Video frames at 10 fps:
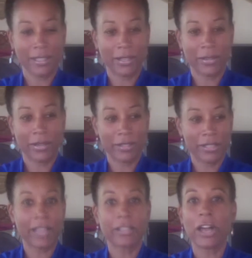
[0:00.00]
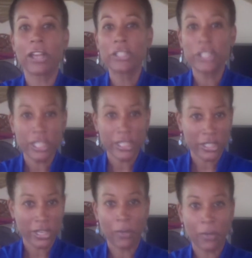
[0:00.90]
you know, our technology is
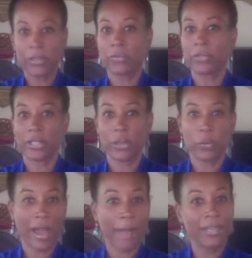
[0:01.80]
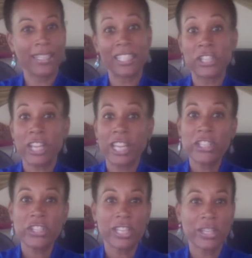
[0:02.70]
always so rapidly
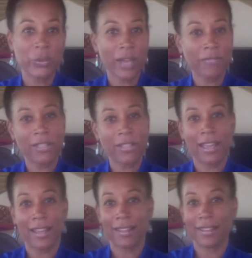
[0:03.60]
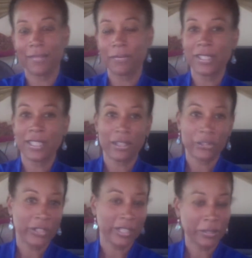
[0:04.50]
changing. You have to, it's a
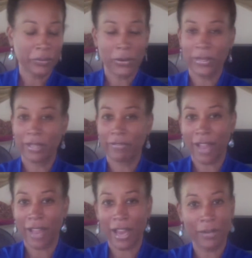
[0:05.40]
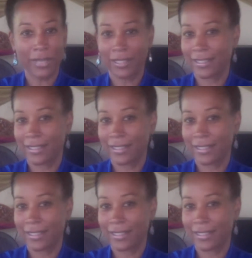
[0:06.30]
learning and growing environment.